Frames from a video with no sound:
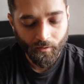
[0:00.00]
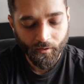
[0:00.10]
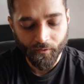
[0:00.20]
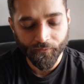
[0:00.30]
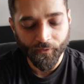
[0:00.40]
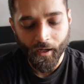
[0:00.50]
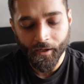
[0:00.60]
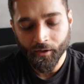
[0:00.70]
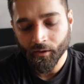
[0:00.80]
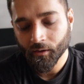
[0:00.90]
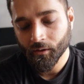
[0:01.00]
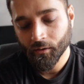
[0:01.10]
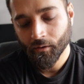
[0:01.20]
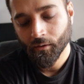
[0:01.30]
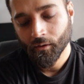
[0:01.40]
little flyer.
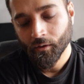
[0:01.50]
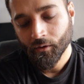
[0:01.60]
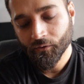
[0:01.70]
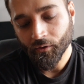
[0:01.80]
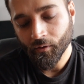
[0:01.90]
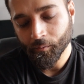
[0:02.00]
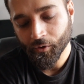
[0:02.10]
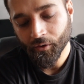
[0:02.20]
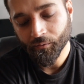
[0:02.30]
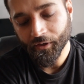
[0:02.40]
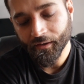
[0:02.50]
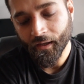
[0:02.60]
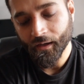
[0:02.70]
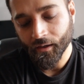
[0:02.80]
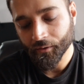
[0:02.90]
So I'm gonna read
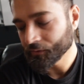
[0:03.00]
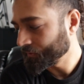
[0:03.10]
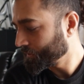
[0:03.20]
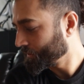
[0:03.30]
that out,